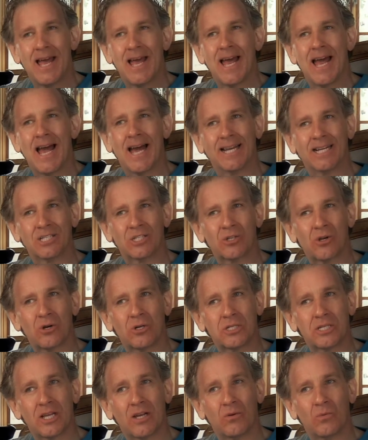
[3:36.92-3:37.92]
And it
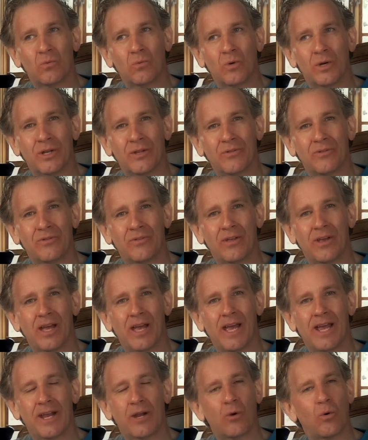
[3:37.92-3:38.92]
starts out with
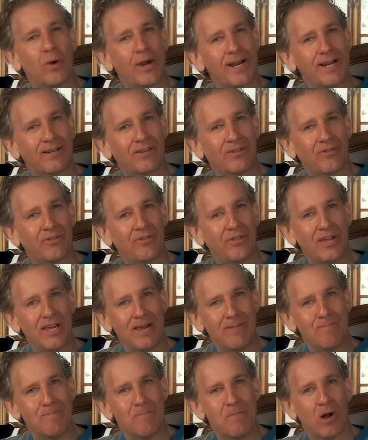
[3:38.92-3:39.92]
a quaint
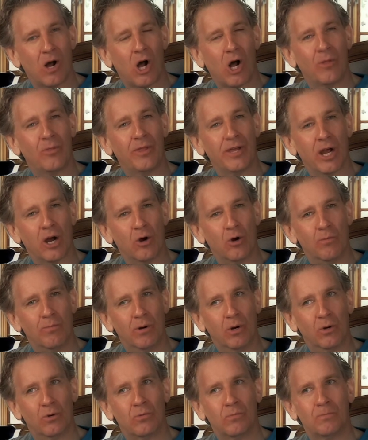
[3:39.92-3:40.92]
theme on the
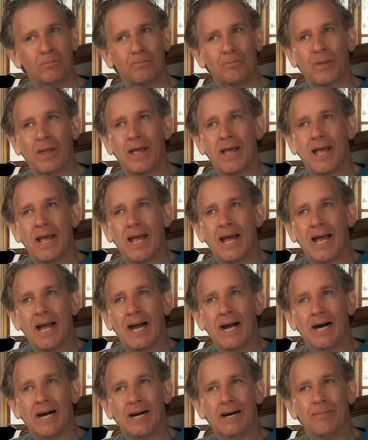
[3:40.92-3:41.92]
oboe
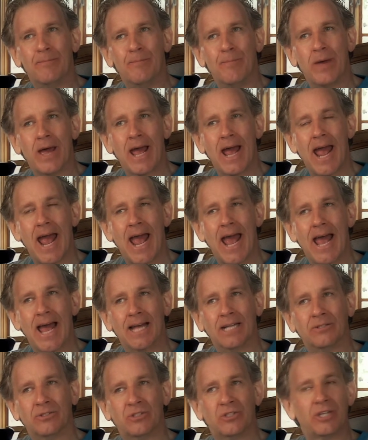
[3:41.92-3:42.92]

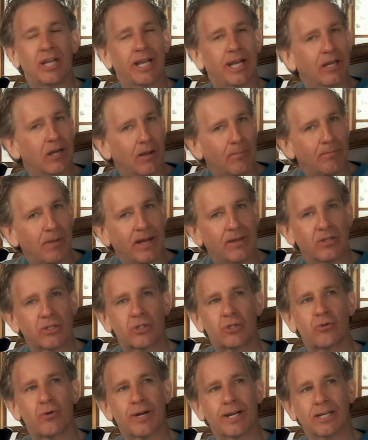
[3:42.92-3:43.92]
and taken up by the
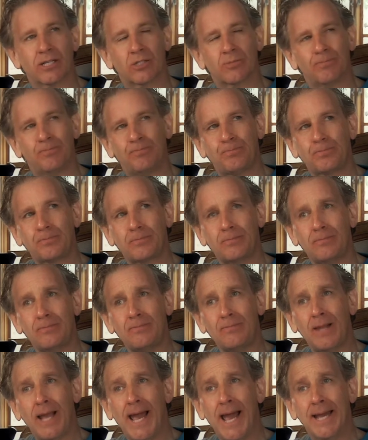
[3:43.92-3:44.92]
strings.
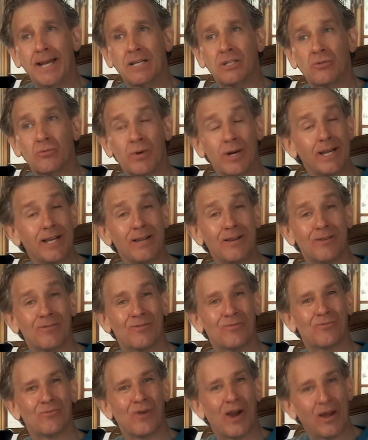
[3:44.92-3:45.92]
And it's really
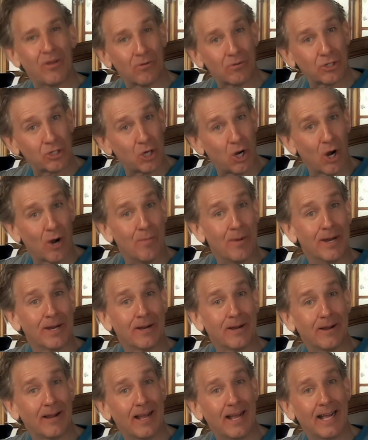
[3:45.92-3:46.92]
rather
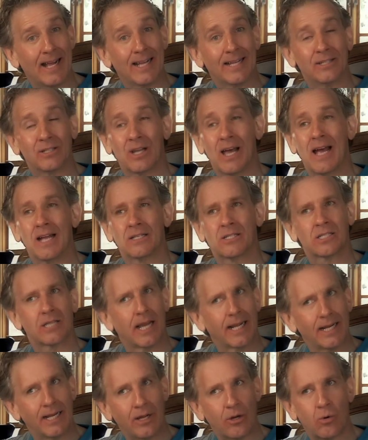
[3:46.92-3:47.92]
charming and
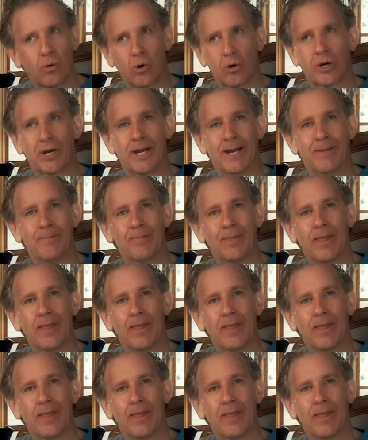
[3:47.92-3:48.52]
slightly quirky.